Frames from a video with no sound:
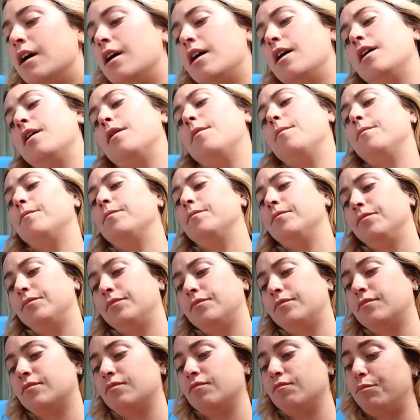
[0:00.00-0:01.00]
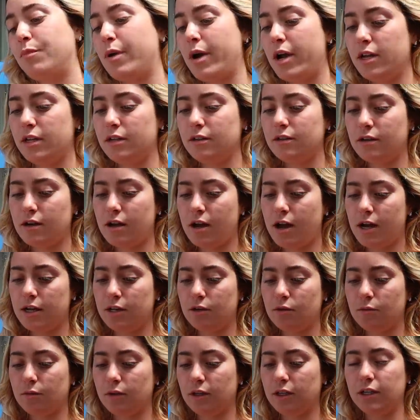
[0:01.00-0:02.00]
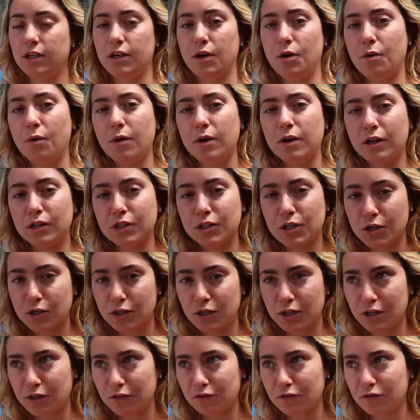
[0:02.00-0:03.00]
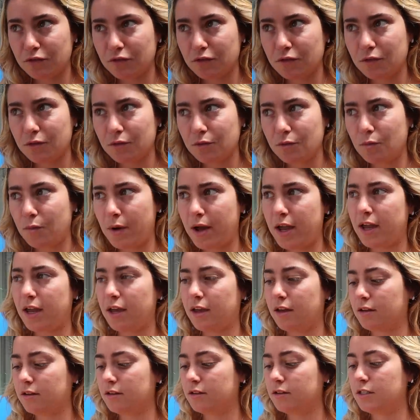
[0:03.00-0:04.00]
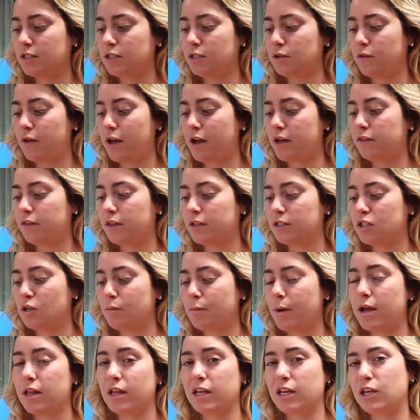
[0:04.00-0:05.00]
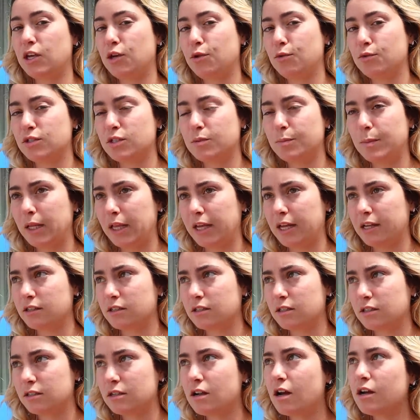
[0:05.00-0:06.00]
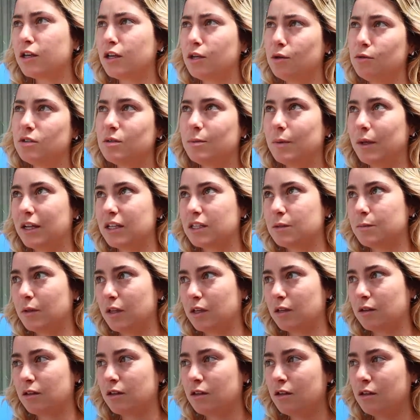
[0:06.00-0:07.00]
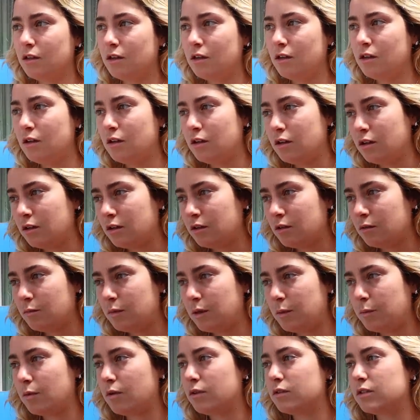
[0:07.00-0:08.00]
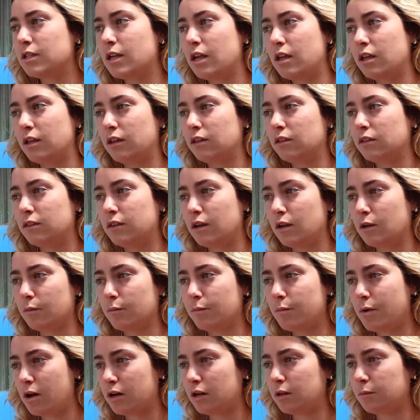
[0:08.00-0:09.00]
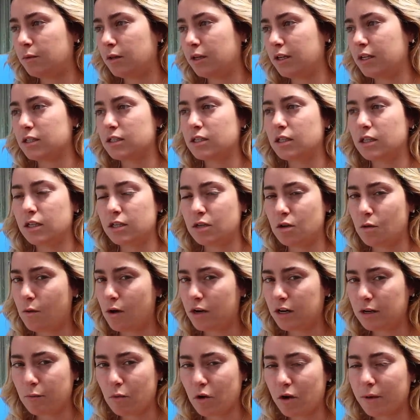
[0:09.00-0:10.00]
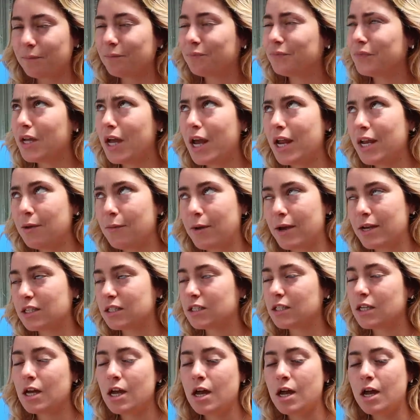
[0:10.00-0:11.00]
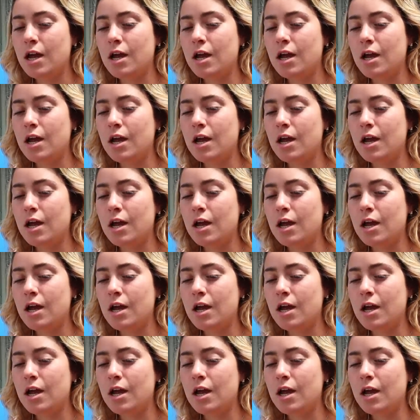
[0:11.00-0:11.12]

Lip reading: but I don't really know an alternative way to do that unless you buy like used plants. Not used plants, but like people selling their potted plants that they don't want anymore. Anyways,